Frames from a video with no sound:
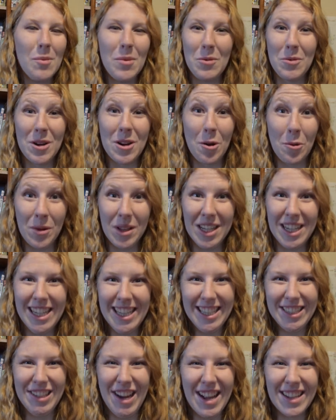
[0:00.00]
we don't really get
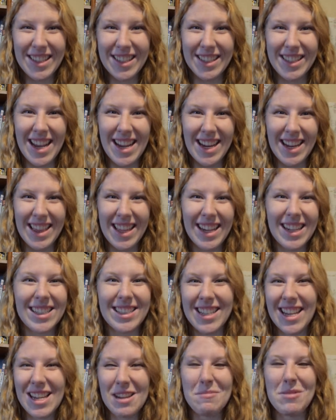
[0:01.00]
the chance to say anything
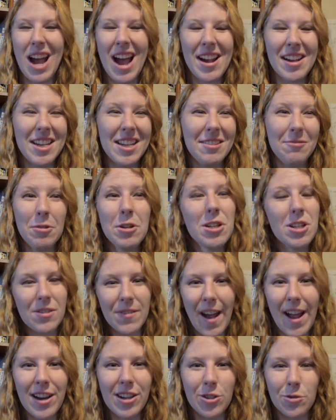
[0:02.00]
because they keep talking, which is
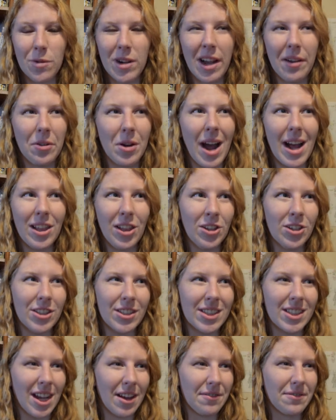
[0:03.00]
fine. It's whatever. I learn
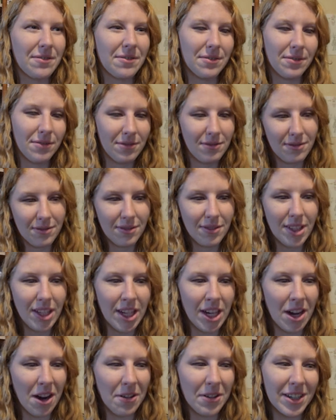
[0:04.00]
stuff,
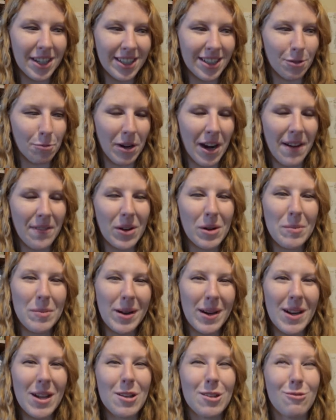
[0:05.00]
and it's whatever.
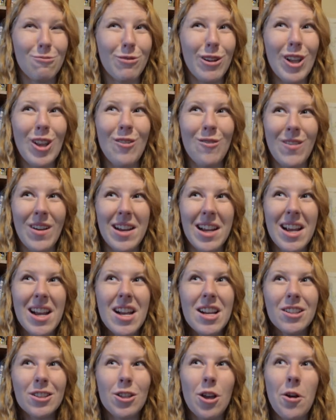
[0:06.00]
But it's really funny.
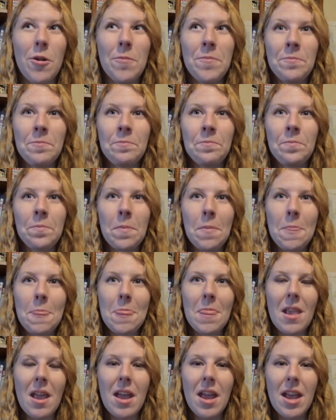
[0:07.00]
So
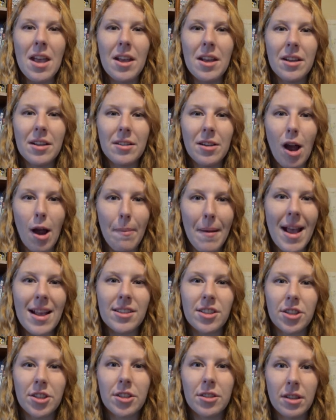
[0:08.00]
our
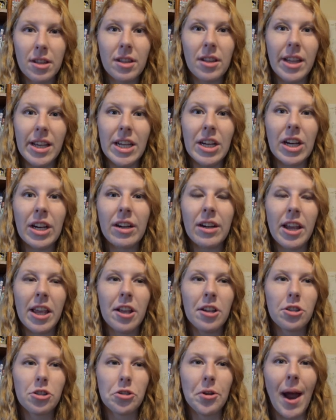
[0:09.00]
pastor, the leader,
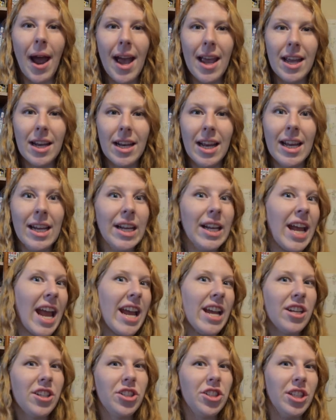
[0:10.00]
he'll try and
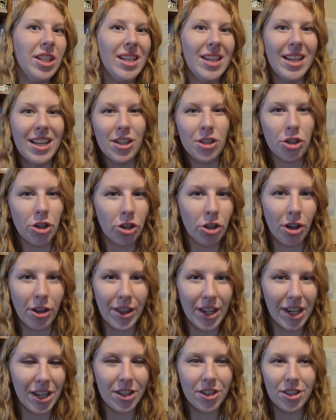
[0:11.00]
engage the internal
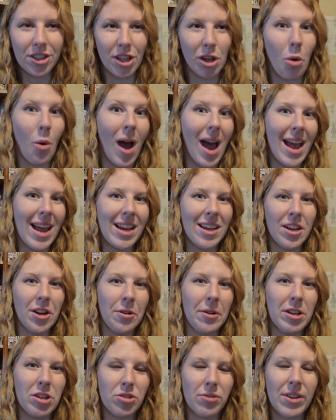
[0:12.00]
thinkers, the quiet,
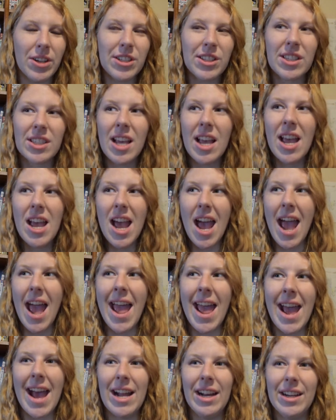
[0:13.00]
introverts.
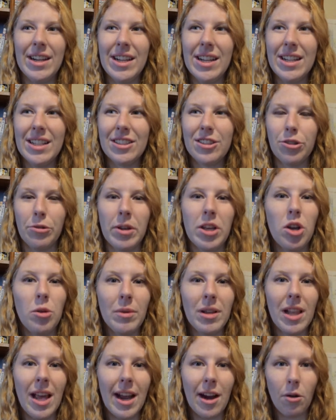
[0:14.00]
And so he'll
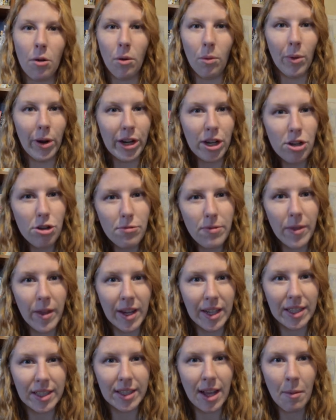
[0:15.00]
be like, oh, what do you
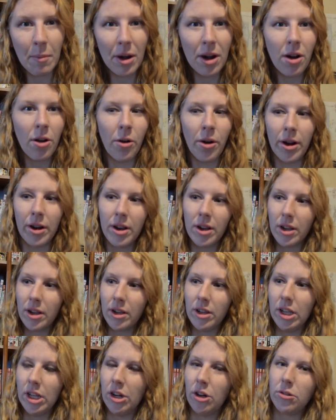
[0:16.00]
think, Summer? Or
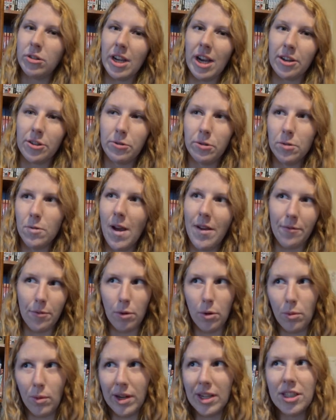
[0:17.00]
talk to his wife.
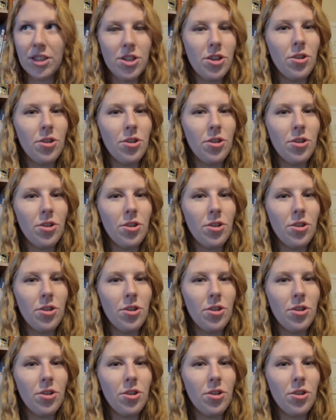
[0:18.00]
Well, what is